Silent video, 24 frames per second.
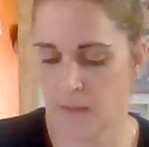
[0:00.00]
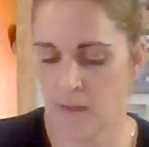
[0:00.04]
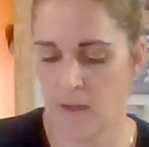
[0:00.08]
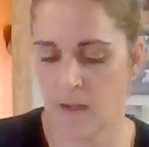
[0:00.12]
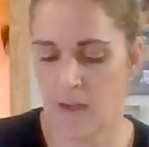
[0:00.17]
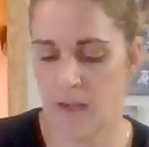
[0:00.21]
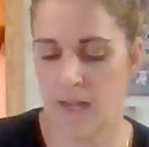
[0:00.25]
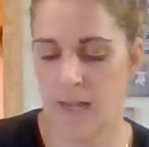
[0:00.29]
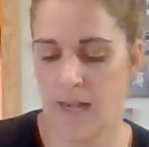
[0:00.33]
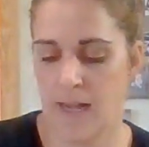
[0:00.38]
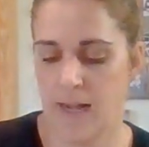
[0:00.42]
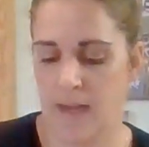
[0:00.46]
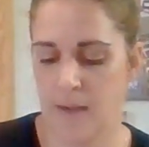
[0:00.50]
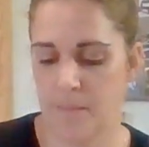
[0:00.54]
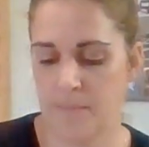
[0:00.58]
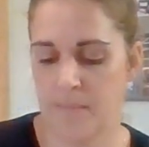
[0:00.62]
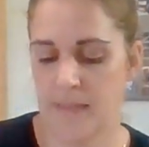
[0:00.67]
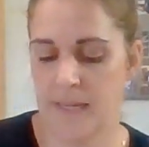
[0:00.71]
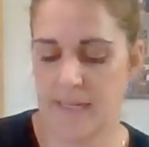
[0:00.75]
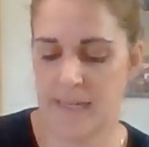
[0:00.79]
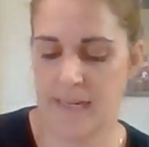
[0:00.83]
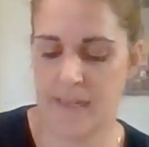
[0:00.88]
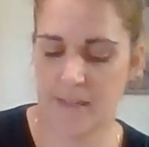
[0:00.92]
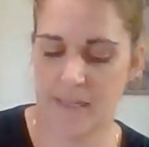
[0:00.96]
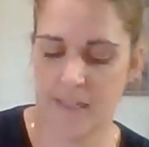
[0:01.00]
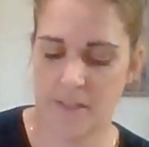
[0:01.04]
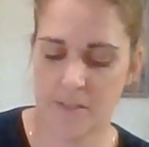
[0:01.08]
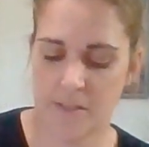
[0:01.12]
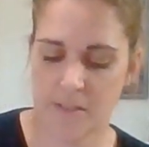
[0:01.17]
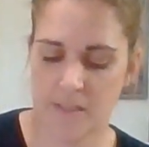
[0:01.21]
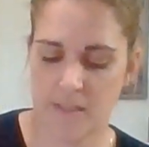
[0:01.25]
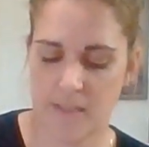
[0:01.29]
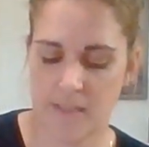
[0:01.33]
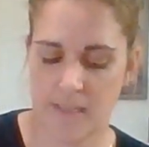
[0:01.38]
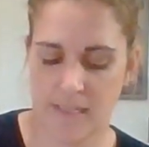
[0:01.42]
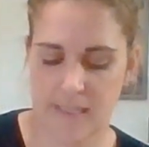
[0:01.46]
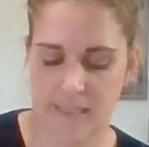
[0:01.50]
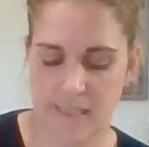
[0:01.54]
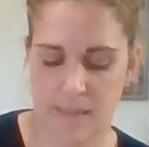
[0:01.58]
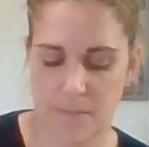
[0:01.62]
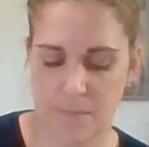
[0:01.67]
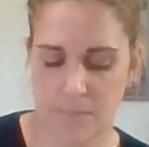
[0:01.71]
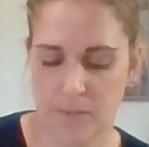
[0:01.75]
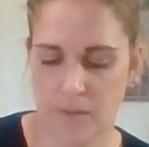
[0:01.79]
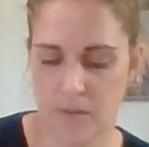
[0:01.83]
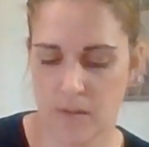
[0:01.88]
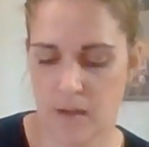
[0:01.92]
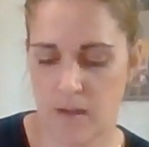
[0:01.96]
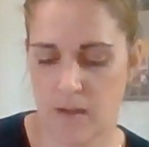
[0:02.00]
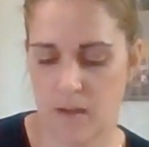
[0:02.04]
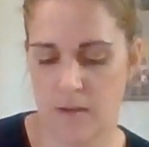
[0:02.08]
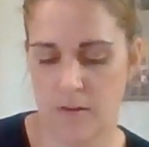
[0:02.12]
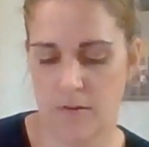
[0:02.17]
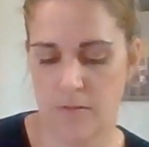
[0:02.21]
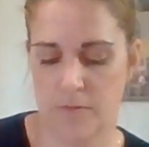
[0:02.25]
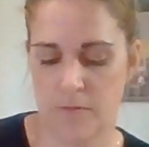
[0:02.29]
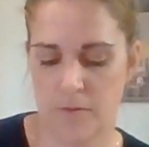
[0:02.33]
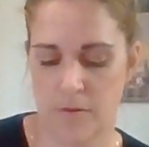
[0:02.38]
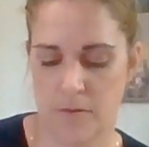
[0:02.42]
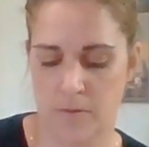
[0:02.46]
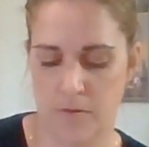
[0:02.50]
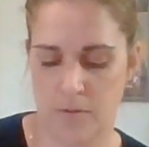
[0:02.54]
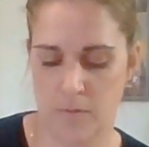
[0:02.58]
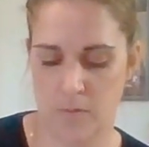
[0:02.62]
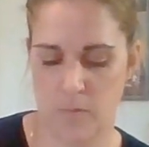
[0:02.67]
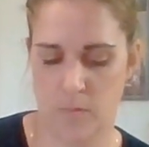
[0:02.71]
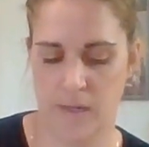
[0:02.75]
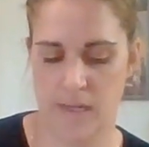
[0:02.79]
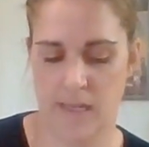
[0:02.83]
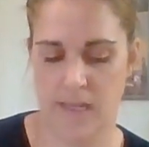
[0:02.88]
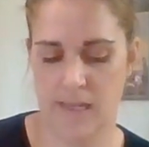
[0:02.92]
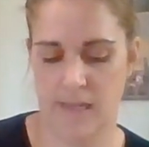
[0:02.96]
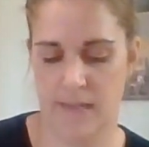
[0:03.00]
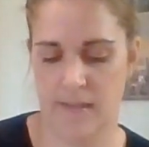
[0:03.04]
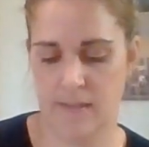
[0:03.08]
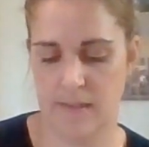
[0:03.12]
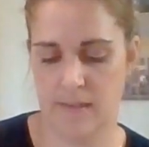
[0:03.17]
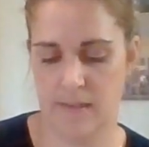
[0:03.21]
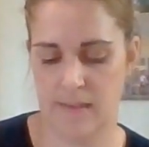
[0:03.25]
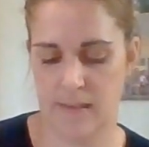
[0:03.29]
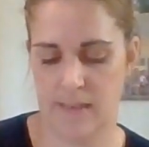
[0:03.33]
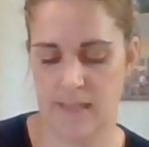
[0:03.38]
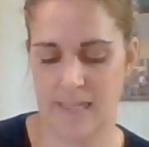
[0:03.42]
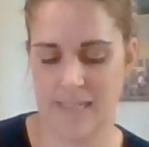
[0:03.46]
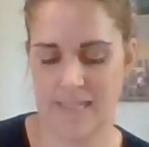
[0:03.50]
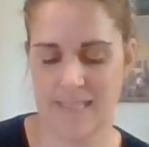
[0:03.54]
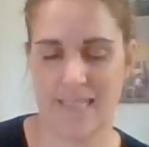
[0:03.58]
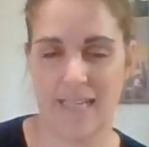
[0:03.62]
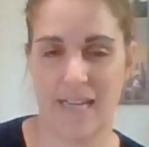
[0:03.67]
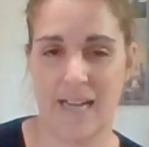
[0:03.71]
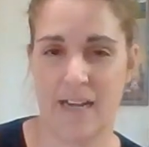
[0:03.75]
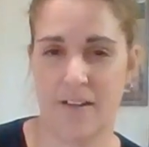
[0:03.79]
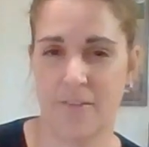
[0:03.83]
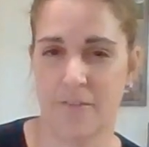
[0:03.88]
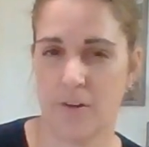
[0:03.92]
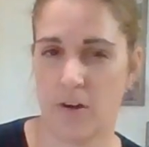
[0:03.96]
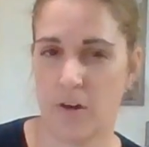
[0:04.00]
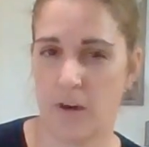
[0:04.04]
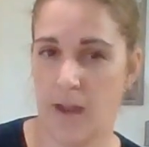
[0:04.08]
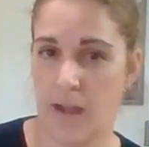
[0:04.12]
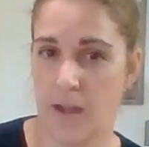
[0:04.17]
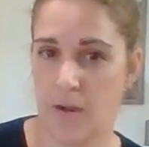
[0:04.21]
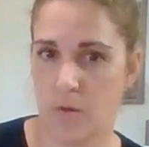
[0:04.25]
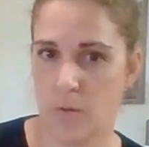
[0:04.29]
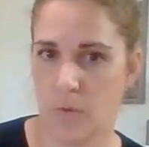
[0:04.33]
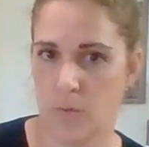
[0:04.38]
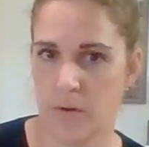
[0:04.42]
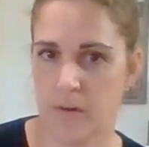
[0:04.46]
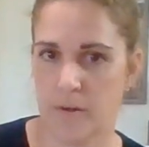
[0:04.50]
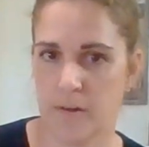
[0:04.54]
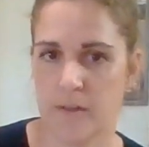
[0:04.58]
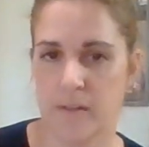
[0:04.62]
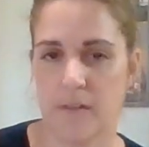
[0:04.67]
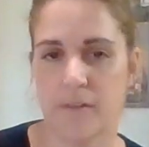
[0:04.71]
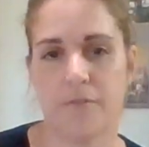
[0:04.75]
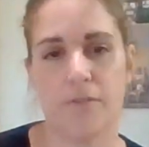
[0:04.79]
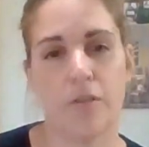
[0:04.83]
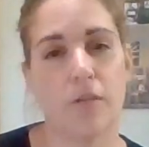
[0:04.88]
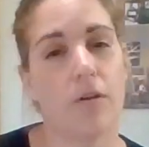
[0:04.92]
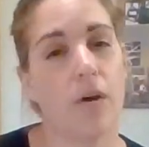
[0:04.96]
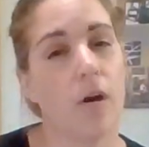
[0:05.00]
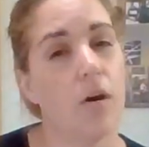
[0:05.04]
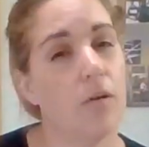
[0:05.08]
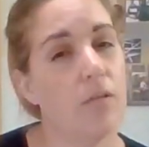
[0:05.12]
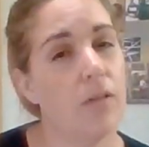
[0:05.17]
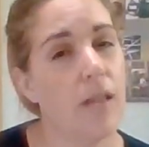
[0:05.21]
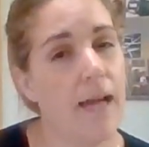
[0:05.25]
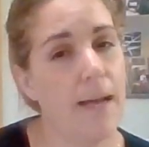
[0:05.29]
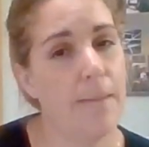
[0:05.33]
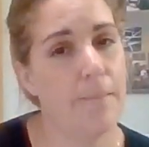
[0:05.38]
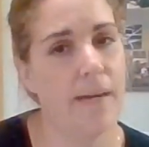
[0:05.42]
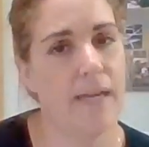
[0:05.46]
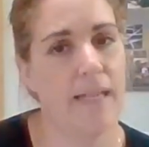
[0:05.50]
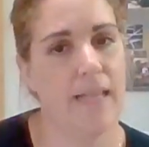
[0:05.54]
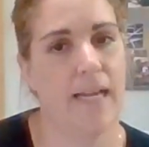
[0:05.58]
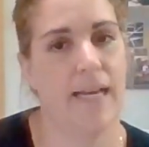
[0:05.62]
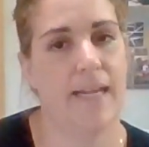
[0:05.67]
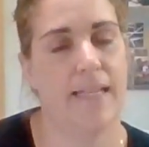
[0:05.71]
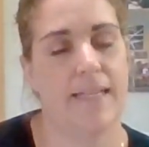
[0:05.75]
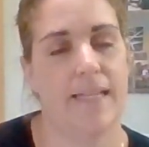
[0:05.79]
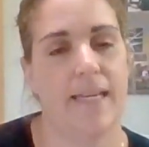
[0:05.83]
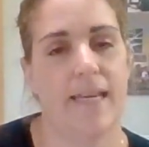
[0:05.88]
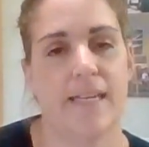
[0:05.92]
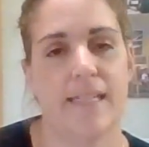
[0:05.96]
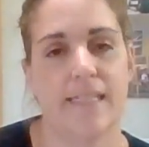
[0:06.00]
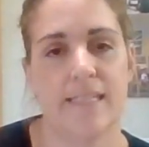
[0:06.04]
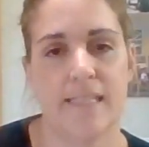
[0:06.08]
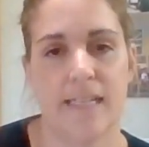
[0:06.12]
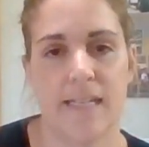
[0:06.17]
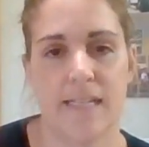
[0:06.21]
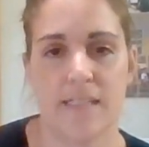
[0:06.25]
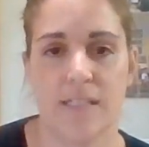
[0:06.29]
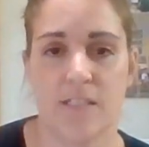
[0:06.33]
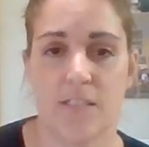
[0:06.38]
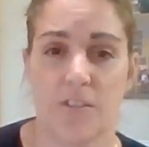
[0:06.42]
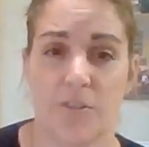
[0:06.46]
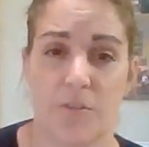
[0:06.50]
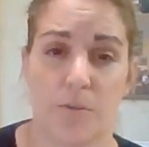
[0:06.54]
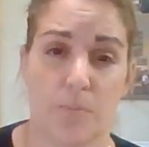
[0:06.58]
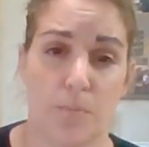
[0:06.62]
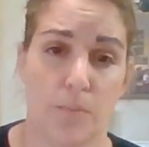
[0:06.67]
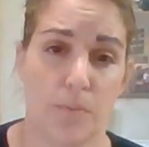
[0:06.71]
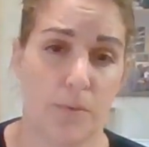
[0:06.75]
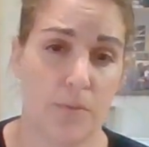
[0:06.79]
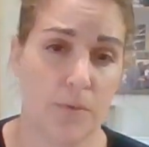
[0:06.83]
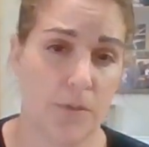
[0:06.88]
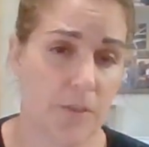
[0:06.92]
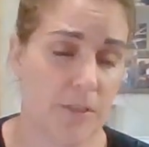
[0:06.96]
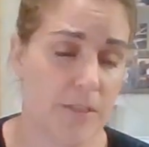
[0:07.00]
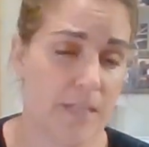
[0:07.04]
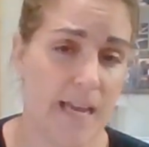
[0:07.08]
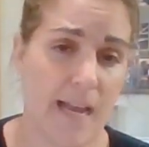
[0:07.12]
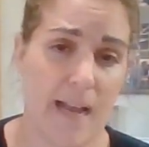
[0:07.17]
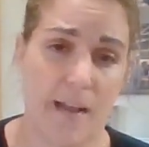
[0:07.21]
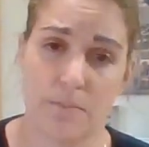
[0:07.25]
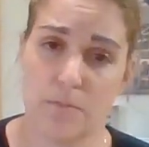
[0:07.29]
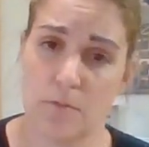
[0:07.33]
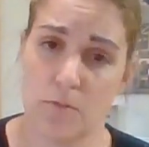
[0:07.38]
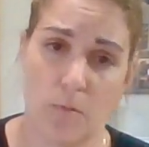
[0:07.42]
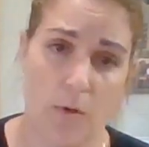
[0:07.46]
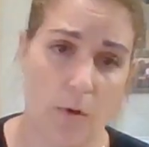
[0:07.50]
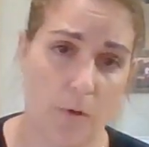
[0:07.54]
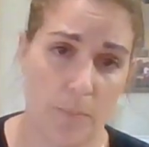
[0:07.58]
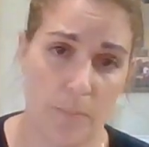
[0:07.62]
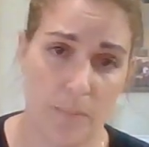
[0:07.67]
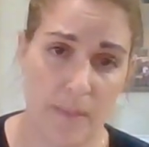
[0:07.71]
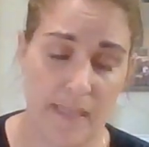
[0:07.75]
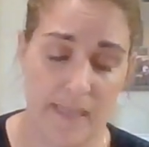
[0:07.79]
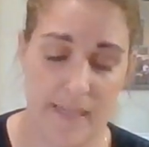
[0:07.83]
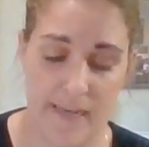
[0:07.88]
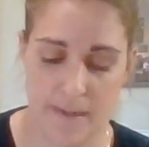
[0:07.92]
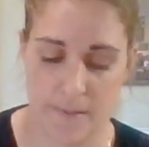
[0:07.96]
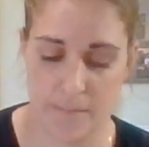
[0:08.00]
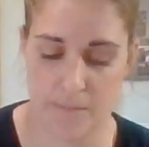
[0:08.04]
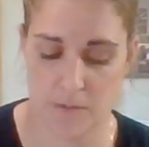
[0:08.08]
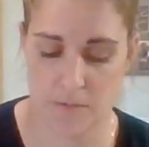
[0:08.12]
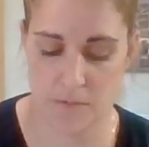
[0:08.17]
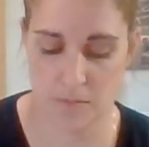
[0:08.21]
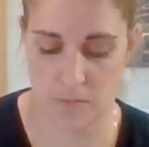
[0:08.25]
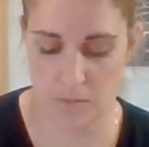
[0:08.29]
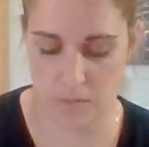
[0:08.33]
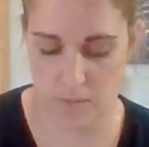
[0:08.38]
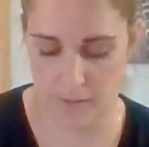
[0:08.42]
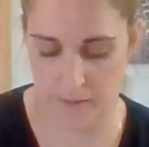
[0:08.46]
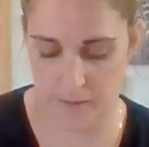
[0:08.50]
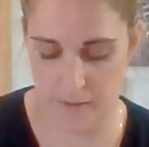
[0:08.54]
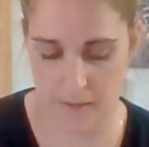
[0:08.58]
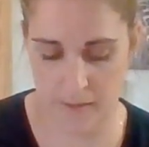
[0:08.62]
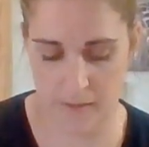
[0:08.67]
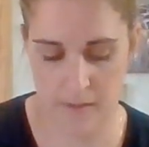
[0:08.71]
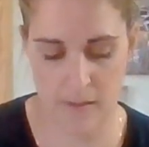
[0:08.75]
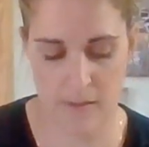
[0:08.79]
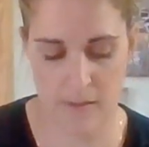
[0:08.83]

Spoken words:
And now here's an example of when things kind of are out of order. If you go line by line in the ACS, your tabs won't be in absolute order.